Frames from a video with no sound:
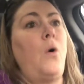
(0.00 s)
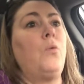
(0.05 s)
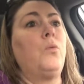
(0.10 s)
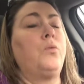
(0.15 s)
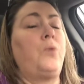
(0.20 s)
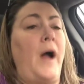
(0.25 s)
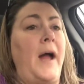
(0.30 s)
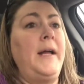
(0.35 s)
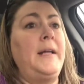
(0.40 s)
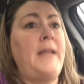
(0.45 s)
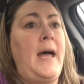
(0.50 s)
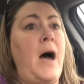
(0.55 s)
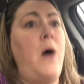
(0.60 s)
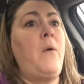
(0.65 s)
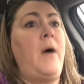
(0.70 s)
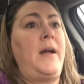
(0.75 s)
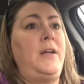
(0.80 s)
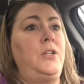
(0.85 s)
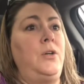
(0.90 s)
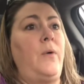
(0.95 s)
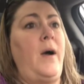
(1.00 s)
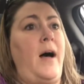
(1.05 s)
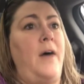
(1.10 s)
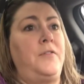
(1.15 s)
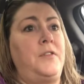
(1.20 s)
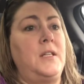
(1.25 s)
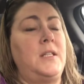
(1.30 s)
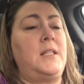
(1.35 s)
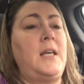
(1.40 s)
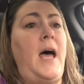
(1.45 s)
right now I do have
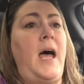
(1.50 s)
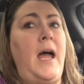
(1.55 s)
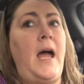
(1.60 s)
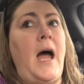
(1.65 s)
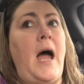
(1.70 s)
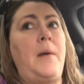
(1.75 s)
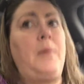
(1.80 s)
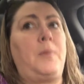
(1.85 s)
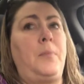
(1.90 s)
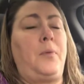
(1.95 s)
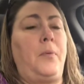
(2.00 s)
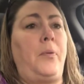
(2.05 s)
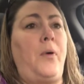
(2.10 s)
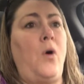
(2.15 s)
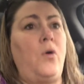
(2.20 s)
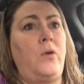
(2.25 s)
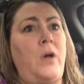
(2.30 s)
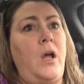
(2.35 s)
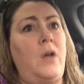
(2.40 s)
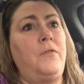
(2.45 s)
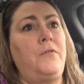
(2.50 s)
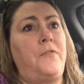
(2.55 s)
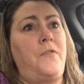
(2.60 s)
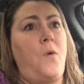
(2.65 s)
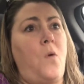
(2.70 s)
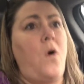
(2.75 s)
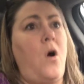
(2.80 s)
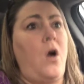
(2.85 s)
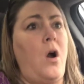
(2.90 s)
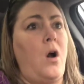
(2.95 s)
to say I'm a proponent
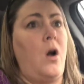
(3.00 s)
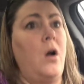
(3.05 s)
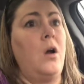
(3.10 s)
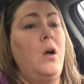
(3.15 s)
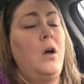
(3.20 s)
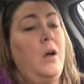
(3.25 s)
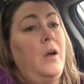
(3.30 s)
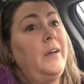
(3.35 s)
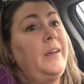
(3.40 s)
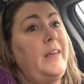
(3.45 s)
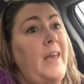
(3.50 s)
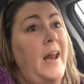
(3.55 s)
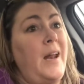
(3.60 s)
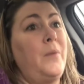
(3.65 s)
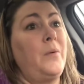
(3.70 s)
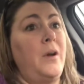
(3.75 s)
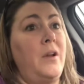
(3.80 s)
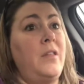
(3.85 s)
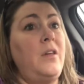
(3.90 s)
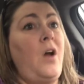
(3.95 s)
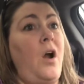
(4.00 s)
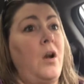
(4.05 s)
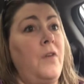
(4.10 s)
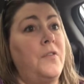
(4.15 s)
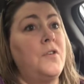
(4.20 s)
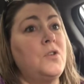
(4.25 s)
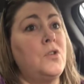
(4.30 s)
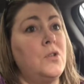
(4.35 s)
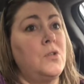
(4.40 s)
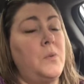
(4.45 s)
for getting rid of the
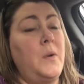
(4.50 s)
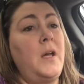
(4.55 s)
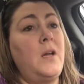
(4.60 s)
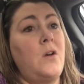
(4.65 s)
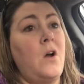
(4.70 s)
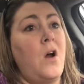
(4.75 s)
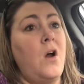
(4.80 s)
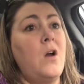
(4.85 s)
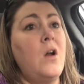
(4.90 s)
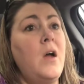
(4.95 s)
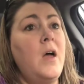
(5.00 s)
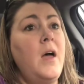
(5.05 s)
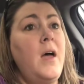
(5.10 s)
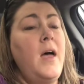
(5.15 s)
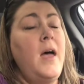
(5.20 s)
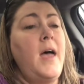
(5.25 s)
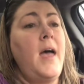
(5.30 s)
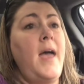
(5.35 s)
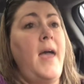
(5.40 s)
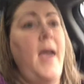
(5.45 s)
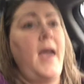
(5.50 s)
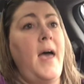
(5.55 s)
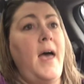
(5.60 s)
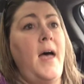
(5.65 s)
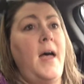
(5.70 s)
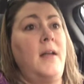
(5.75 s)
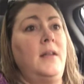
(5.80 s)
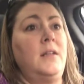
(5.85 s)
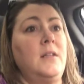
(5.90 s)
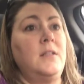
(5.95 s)
artificial sweetener,
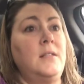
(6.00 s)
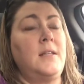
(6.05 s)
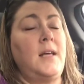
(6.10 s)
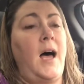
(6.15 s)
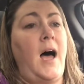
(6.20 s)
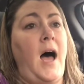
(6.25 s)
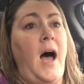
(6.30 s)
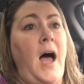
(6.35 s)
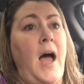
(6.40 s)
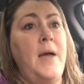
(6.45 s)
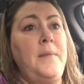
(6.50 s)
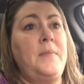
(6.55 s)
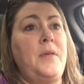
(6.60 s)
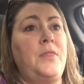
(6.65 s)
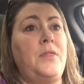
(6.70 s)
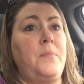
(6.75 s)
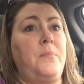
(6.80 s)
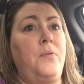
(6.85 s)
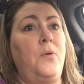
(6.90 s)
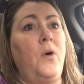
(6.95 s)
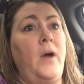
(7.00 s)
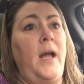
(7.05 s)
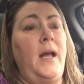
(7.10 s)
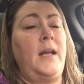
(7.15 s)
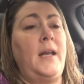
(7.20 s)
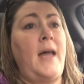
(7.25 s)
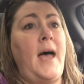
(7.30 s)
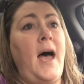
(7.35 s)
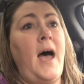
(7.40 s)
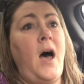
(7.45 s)
and I'm at the
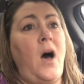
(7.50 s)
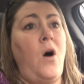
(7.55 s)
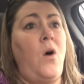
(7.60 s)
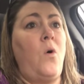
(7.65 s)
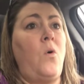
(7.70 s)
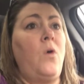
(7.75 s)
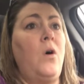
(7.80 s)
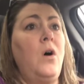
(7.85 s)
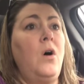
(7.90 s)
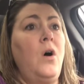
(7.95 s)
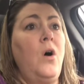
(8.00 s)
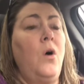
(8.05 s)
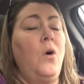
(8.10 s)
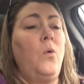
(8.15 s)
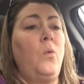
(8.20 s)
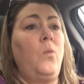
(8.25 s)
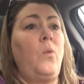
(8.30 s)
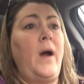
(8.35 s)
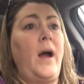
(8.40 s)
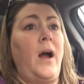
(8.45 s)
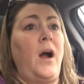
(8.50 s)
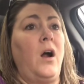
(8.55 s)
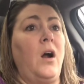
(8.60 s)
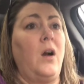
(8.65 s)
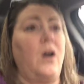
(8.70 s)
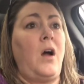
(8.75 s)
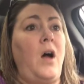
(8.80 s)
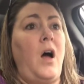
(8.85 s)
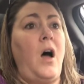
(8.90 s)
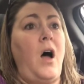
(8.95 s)
point now
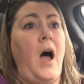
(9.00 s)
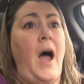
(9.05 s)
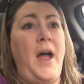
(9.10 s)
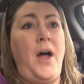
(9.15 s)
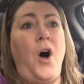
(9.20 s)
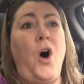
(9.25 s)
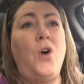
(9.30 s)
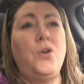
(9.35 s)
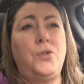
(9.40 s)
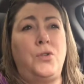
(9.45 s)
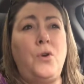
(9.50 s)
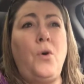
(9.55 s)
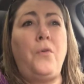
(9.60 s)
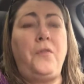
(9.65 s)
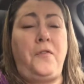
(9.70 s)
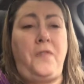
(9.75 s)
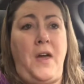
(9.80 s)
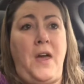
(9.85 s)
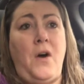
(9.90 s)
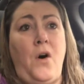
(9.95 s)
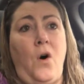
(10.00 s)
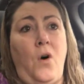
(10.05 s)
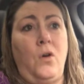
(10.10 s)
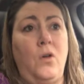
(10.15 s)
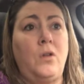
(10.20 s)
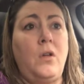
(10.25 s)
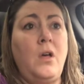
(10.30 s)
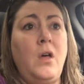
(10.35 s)
where I also feel